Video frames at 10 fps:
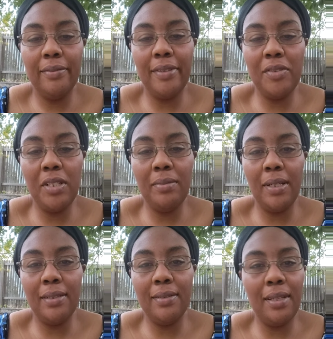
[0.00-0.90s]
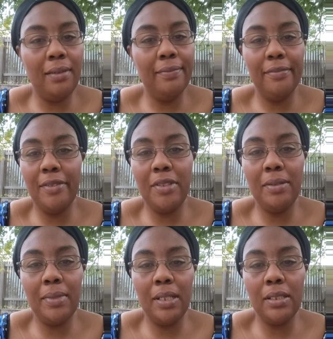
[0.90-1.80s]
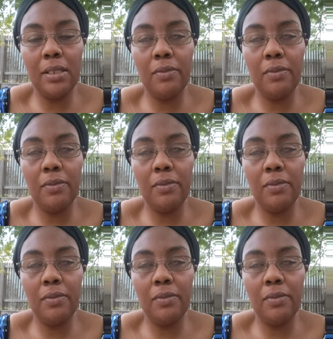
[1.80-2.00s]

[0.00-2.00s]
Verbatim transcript: 15 minutes. See, 15 minutes